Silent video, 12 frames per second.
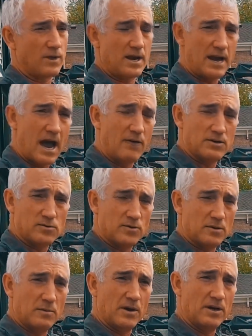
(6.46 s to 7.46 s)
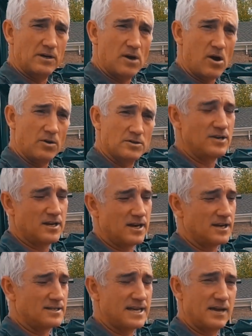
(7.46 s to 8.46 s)
Right now, it's worth $1 million. You
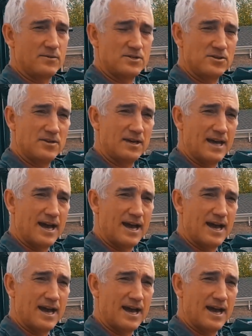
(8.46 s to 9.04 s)
got to take what you can